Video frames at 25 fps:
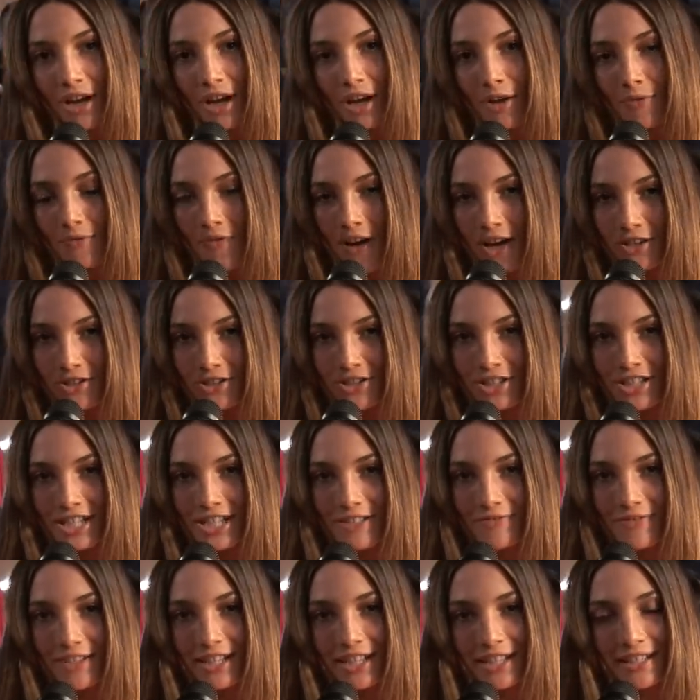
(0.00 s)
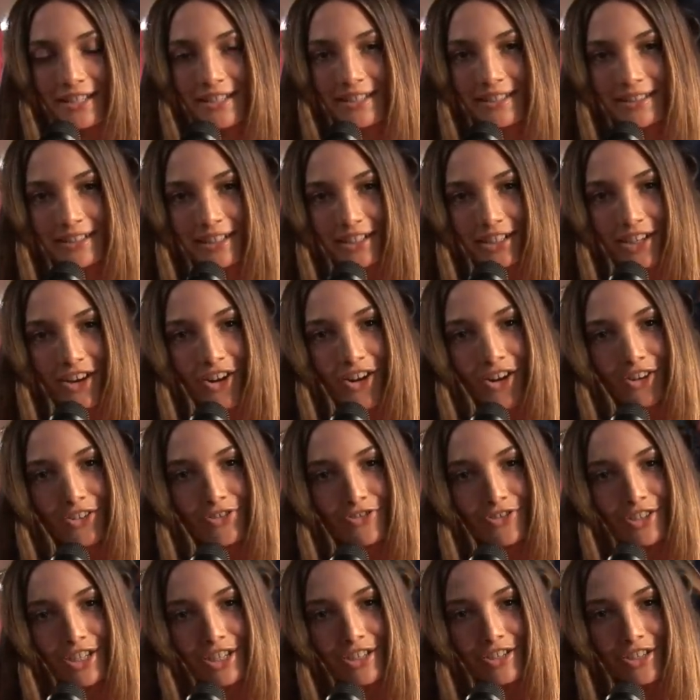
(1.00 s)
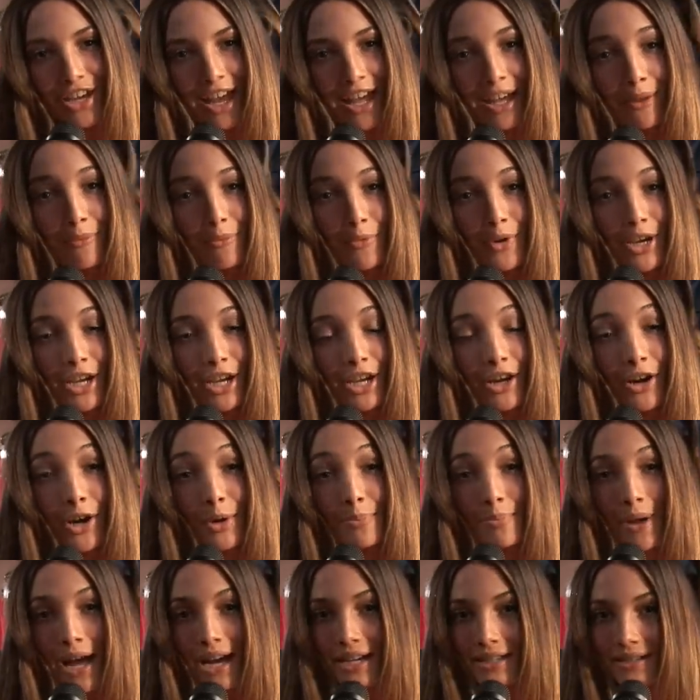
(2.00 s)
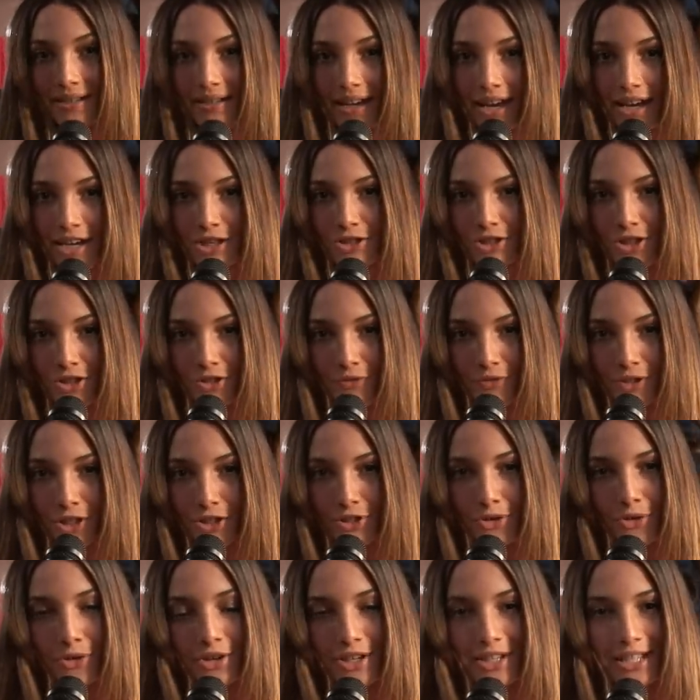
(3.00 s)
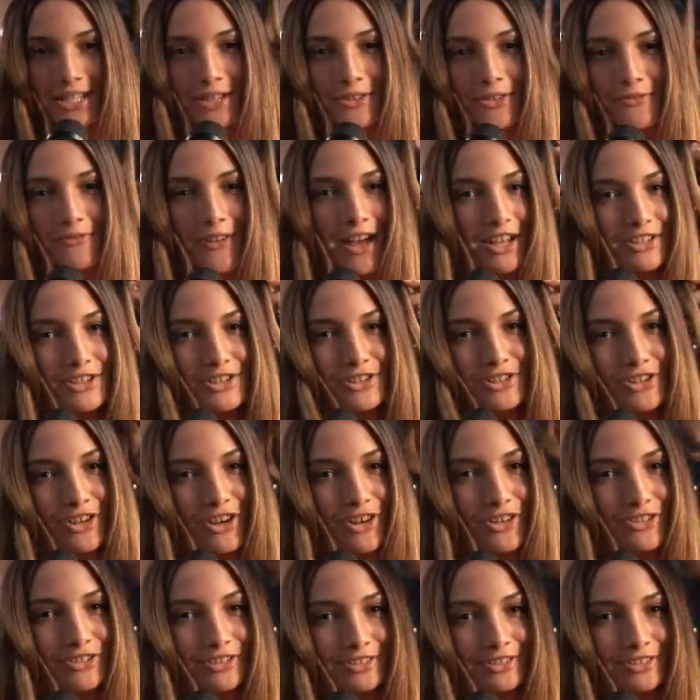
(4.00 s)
Fashion TV, this is Lily Aldridge, and we are backstage at the Victoria's Secret Fashion Show.